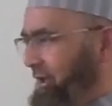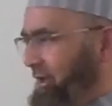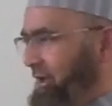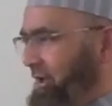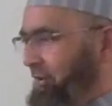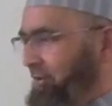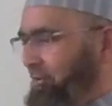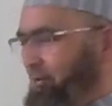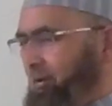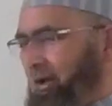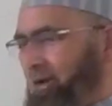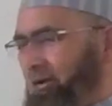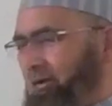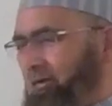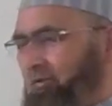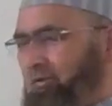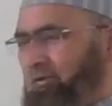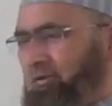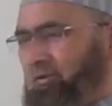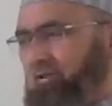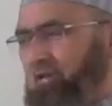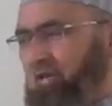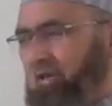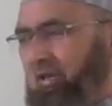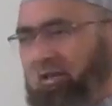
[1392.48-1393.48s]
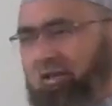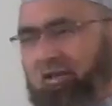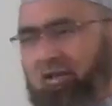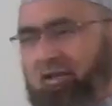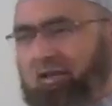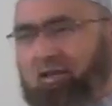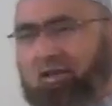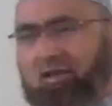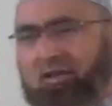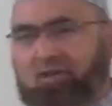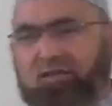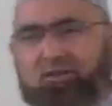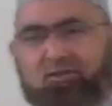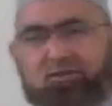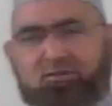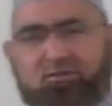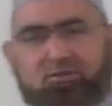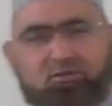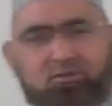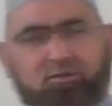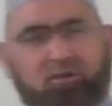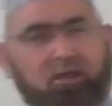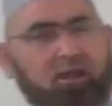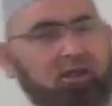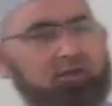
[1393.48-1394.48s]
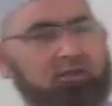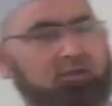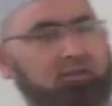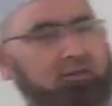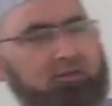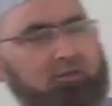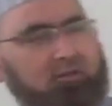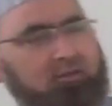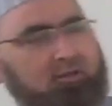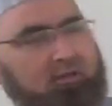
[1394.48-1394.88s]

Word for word: But singing is right.